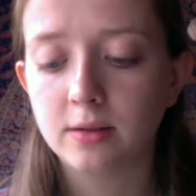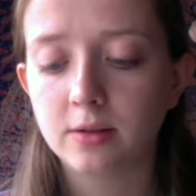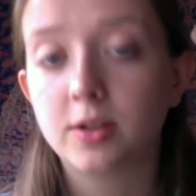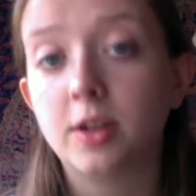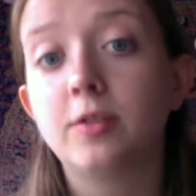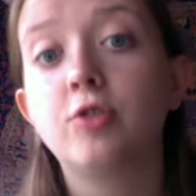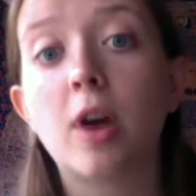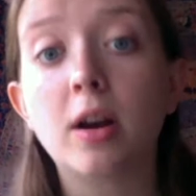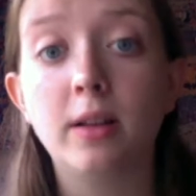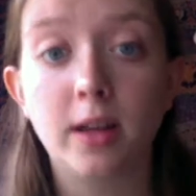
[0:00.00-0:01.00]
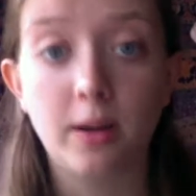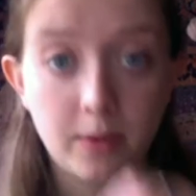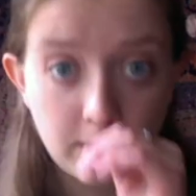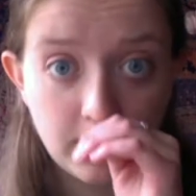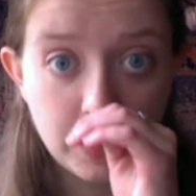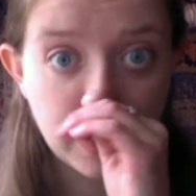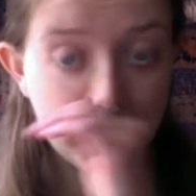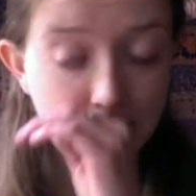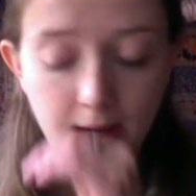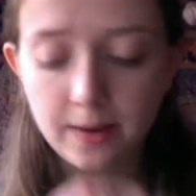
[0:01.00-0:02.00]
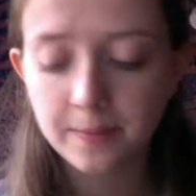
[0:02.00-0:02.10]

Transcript: herself struggling with her identity.